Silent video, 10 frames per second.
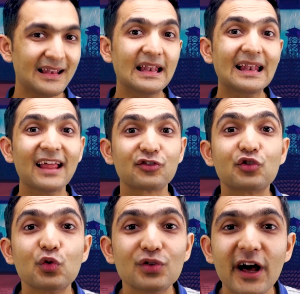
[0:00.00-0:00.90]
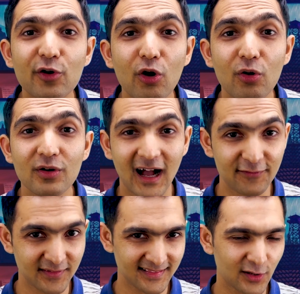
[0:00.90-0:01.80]
Let's do the wrong
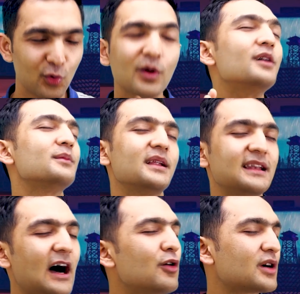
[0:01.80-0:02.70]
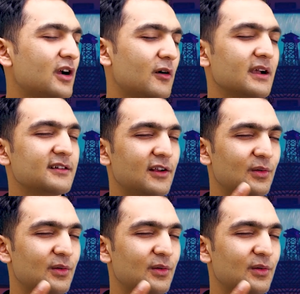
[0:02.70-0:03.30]
after that. Oh, now correct.